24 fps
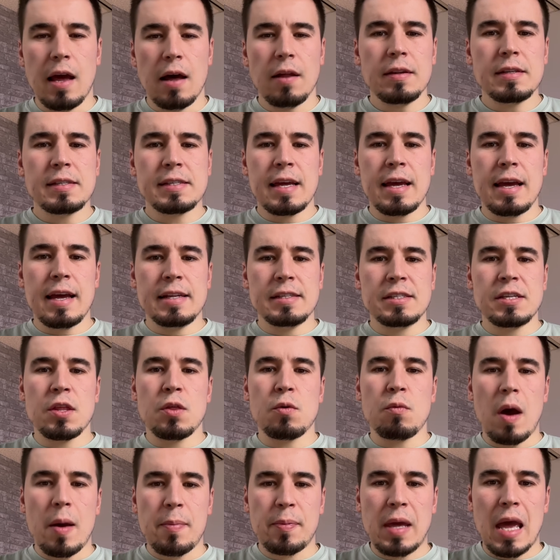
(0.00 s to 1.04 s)
now let's get into
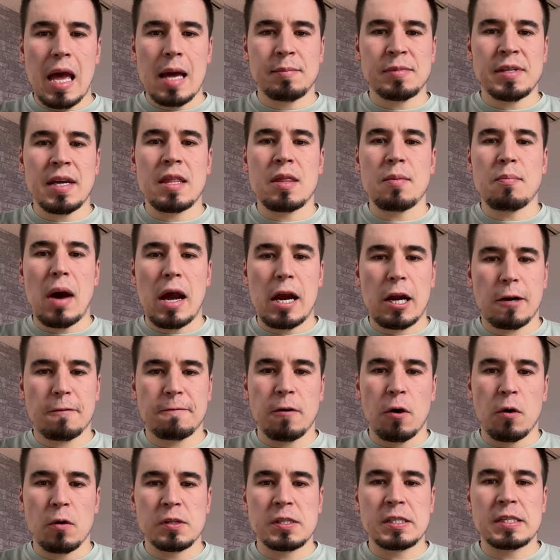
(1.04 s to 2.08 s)
the webcams and the
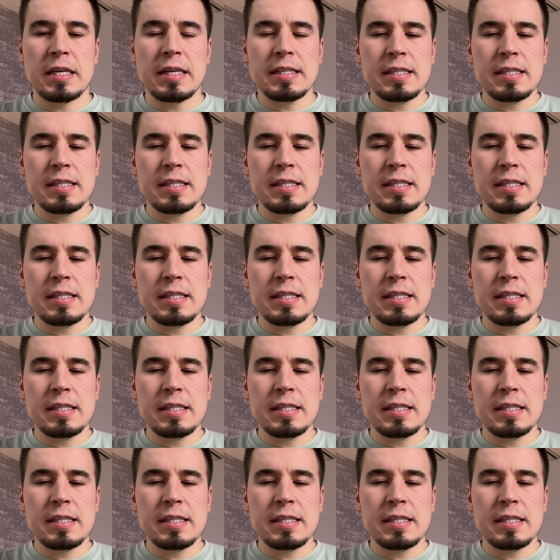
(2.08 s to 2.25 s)
microphones.